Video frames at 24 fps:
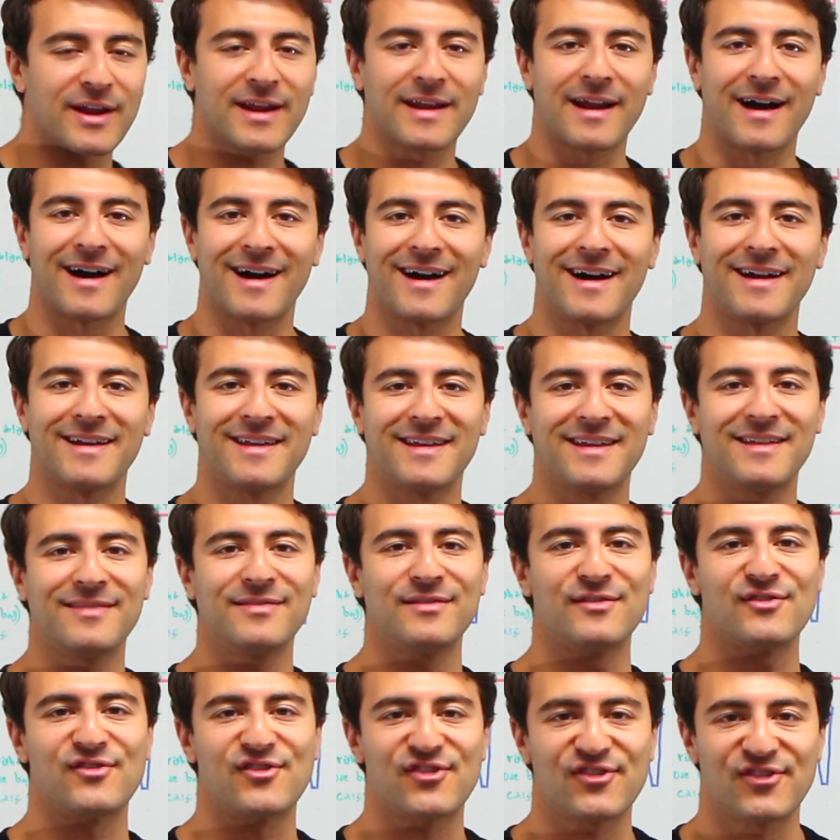it on in
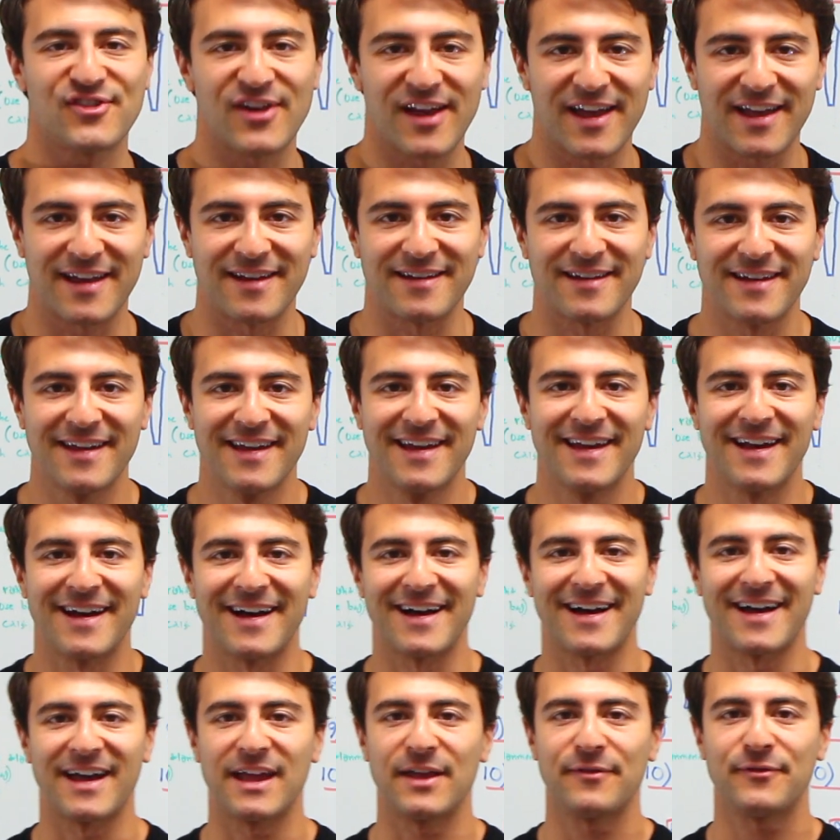the shade.
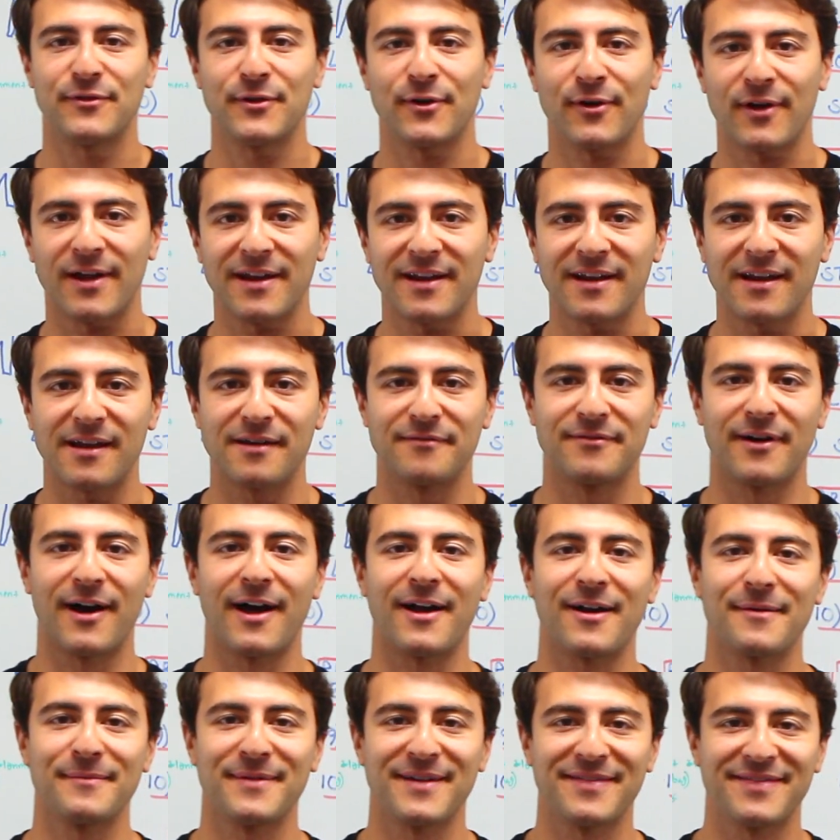If you're in an
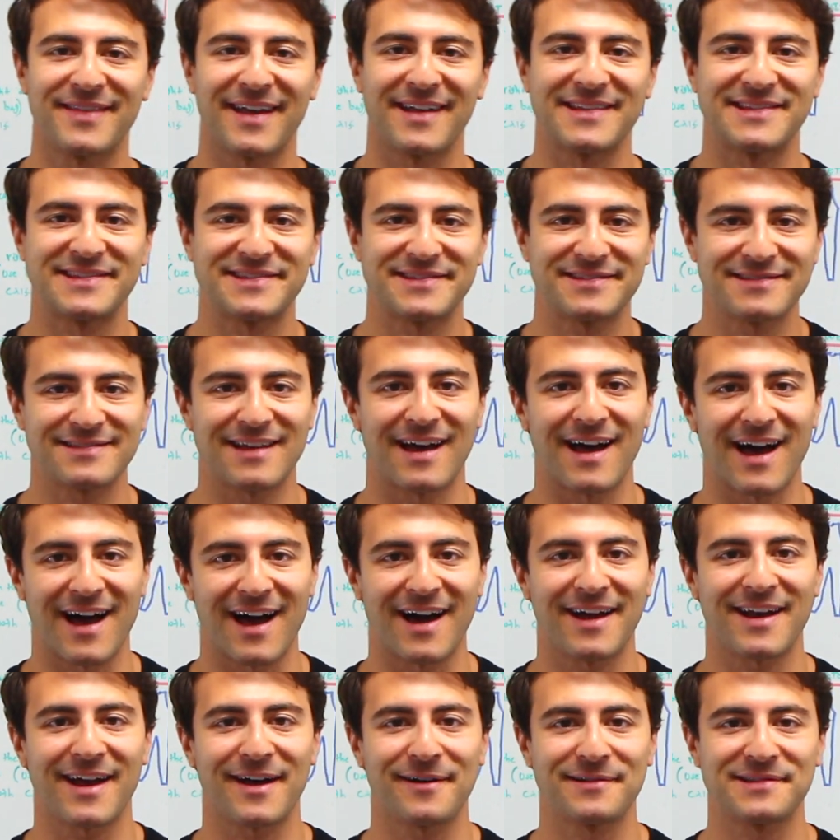environment that's
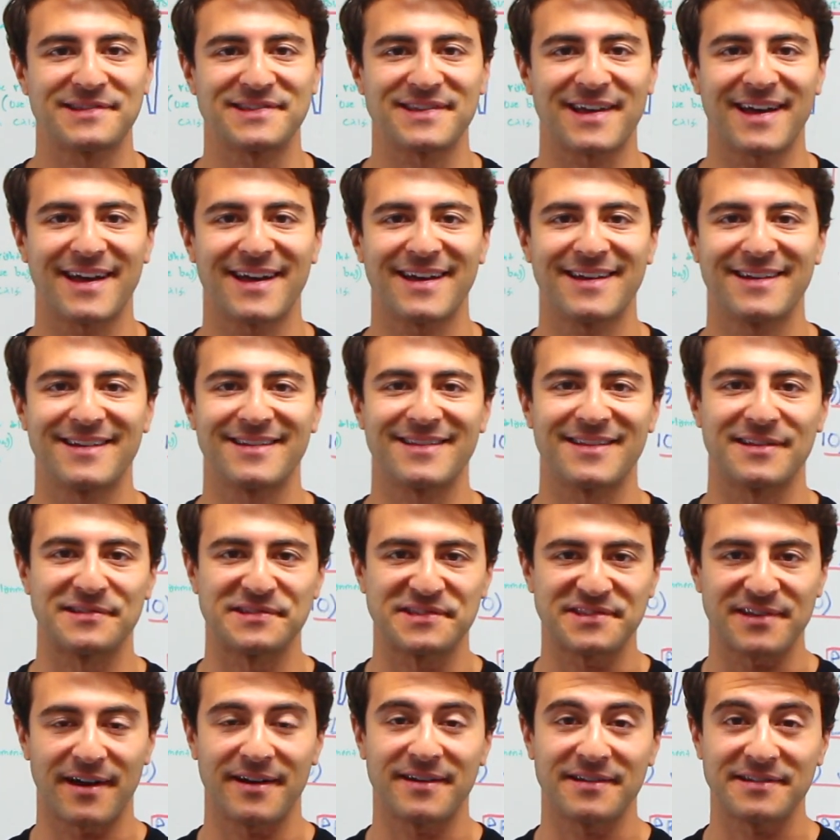hot outside and the
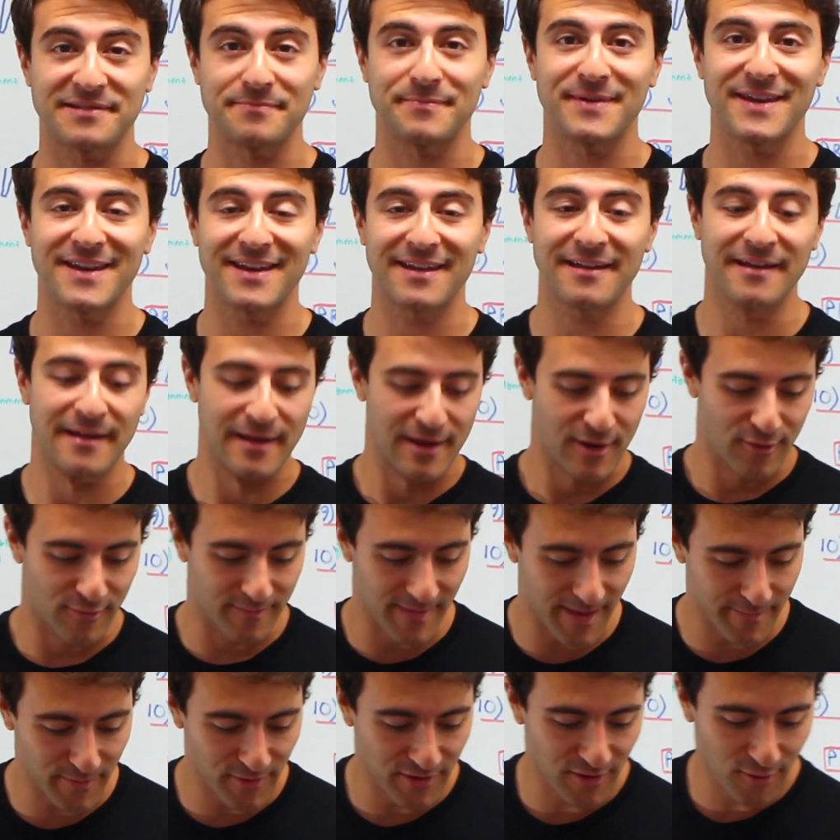sun is beating,
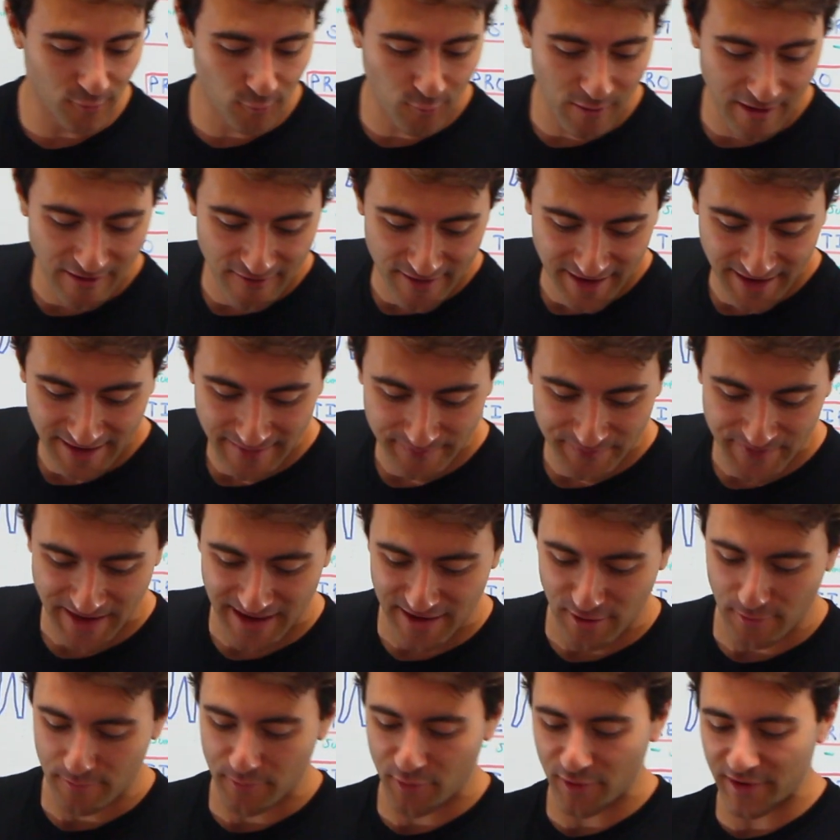remember
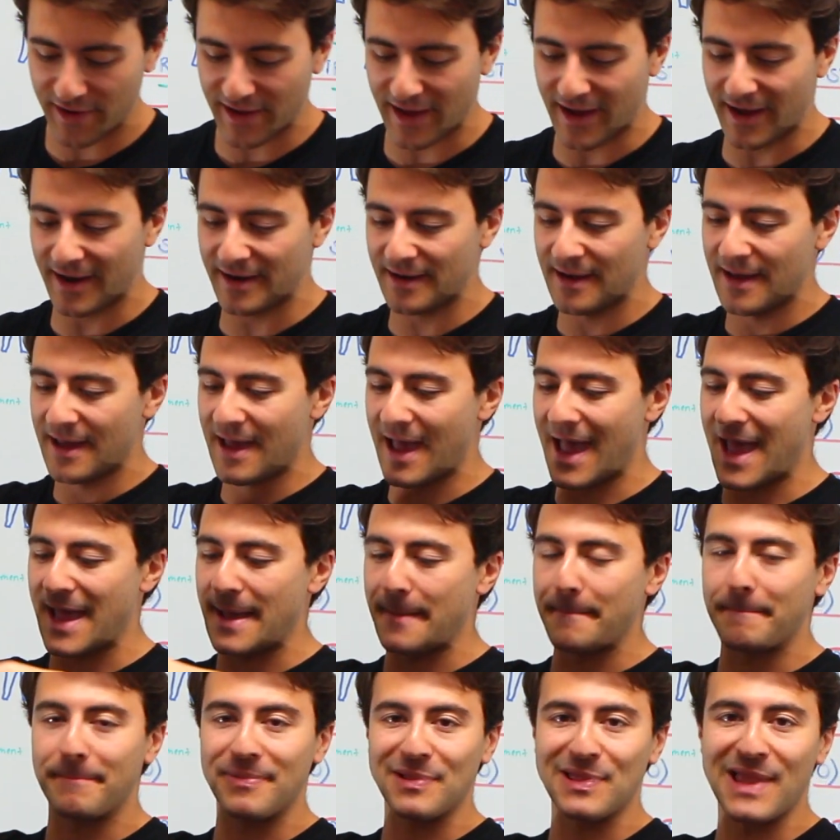you're putting on a
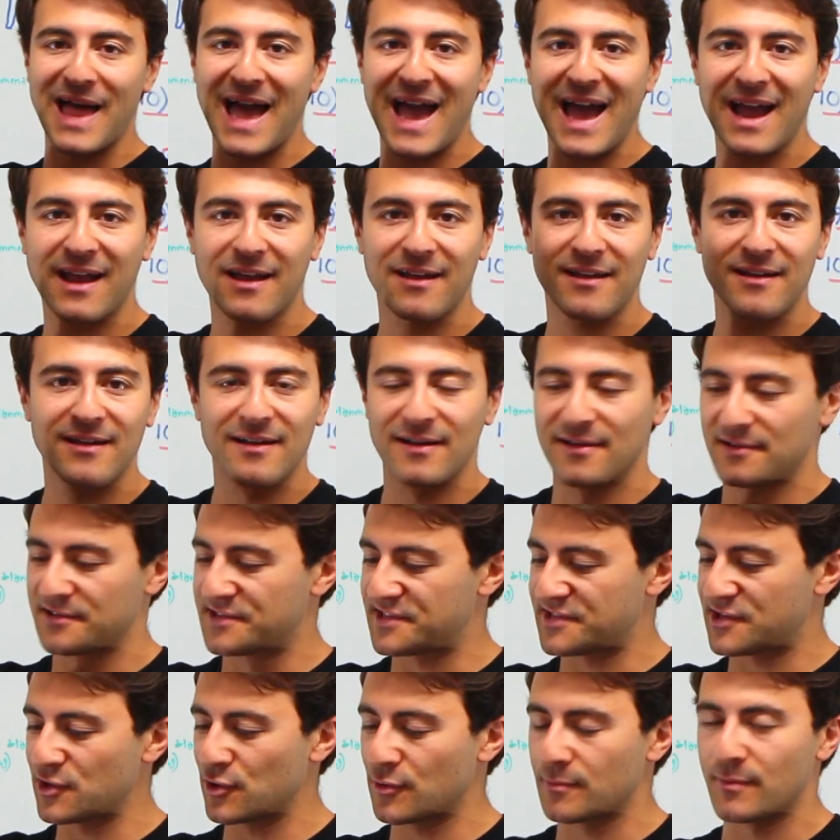black
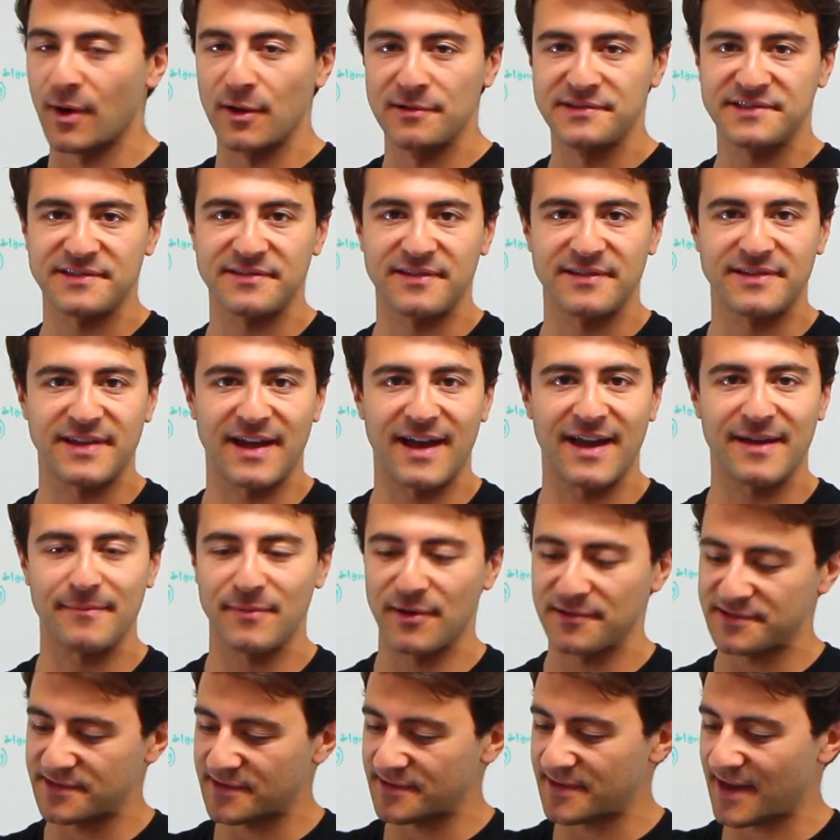suit most of the time.
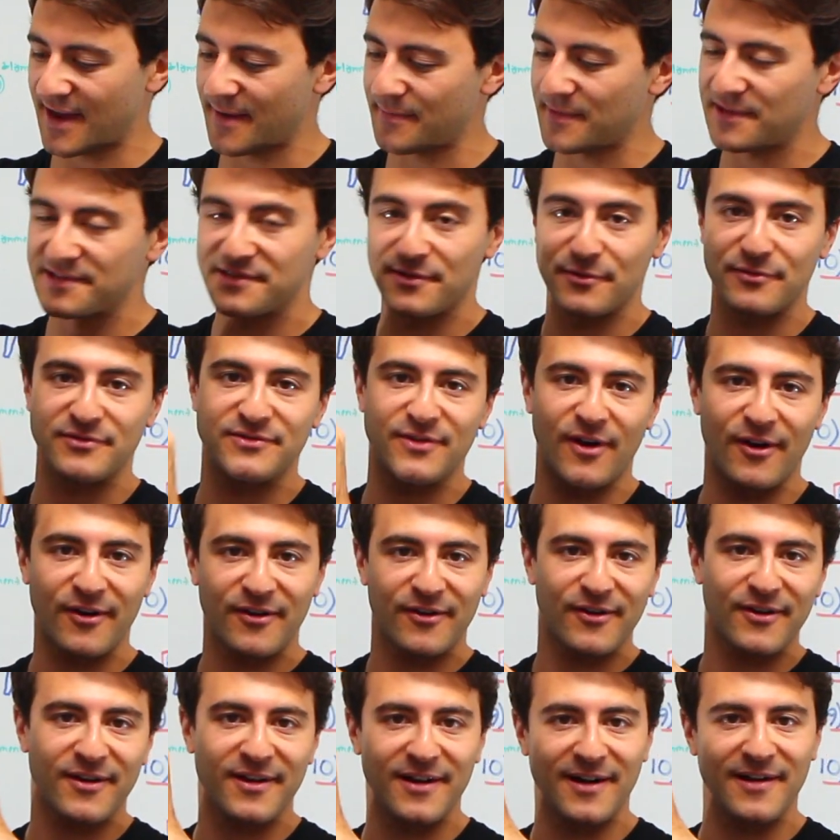Most of the time these are
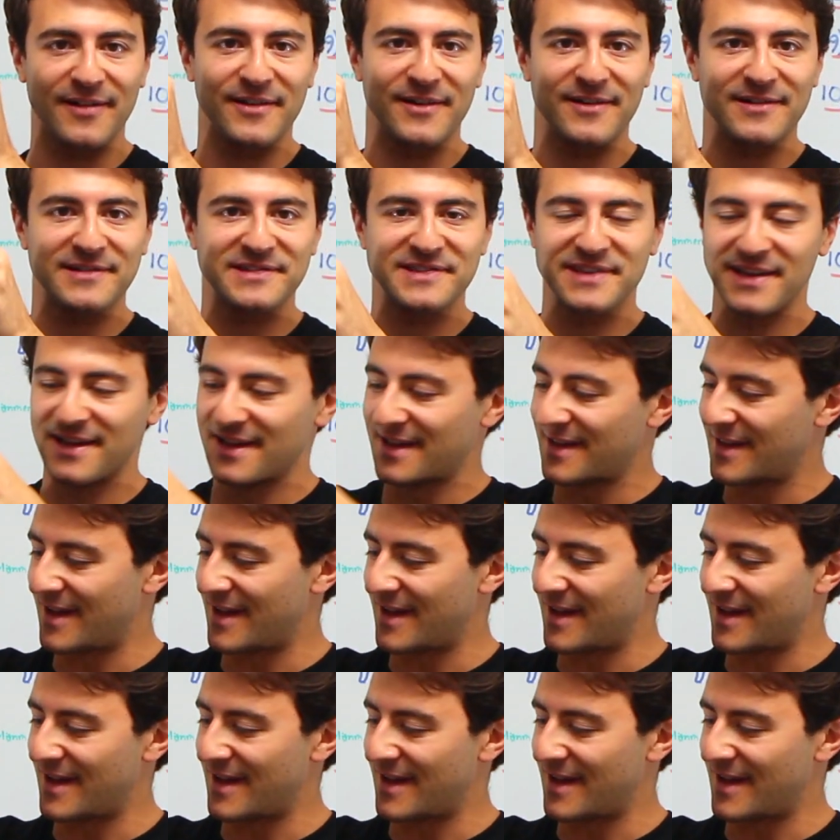darker colors.